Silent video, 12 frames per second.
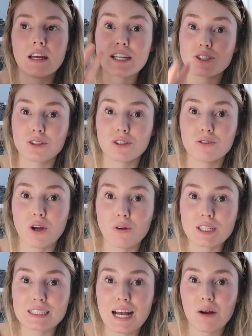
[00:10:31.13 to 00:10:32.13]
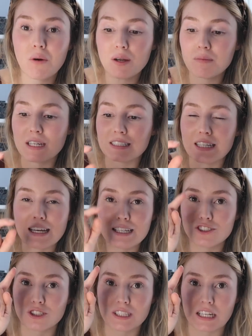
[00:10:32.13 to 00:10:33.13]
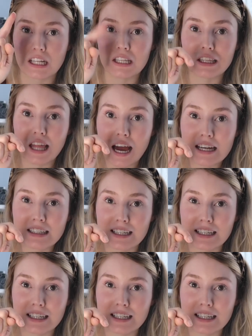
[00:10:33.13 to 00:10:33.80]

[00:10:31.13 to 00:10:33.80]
Make sure you notice that 1 because it is just like a line,